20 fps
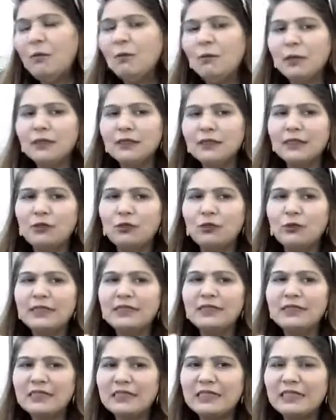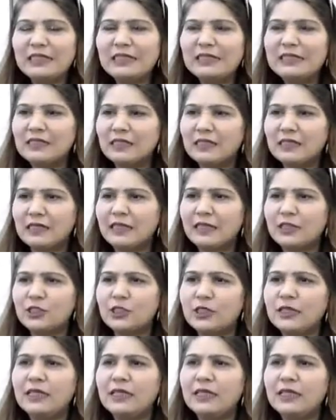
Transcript: But then you can see it's a connection.